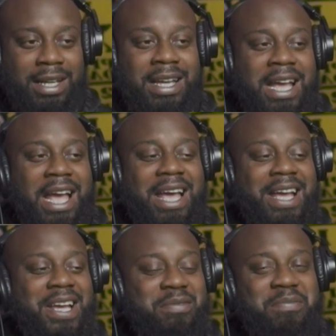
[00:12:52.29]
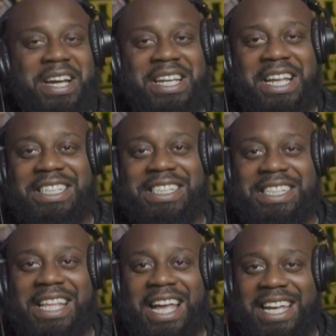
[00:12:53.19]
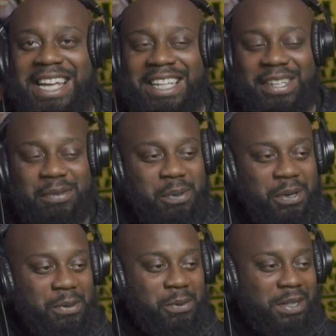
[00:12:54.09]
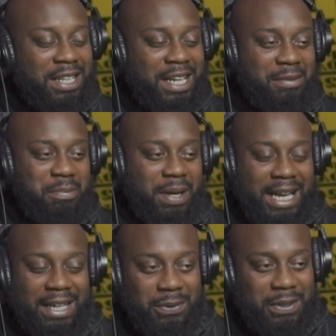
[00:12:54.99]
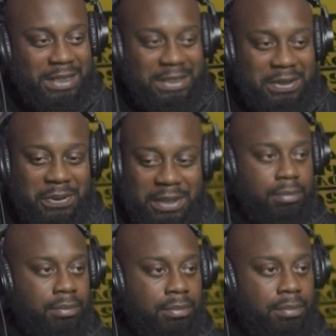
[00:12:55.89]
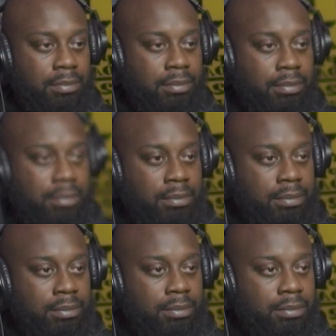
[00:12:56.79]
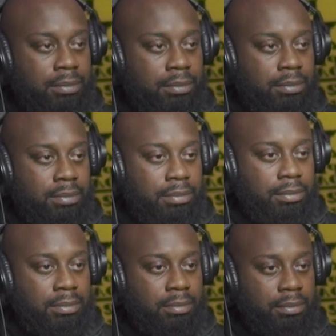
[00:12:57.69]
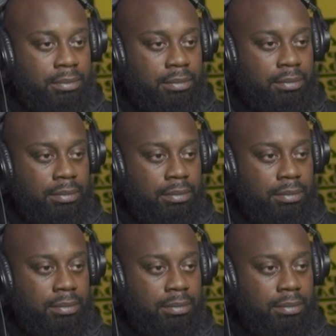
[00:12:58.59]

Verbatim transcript: hey man, they stay hitting a boy with that bat on these joints. I wasn't talking